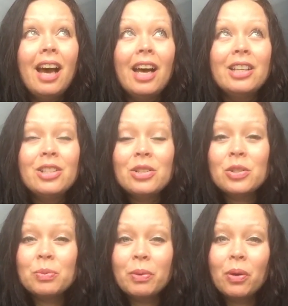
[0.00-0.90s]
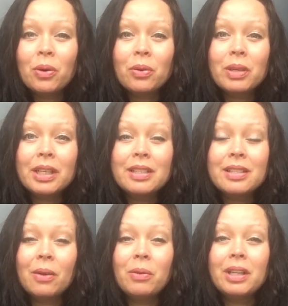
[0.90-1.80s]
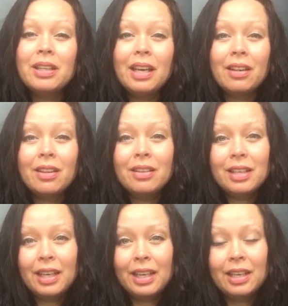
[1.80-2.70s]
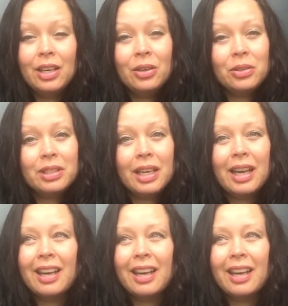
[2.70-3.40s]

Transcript: I just spoke with someone the other day who said,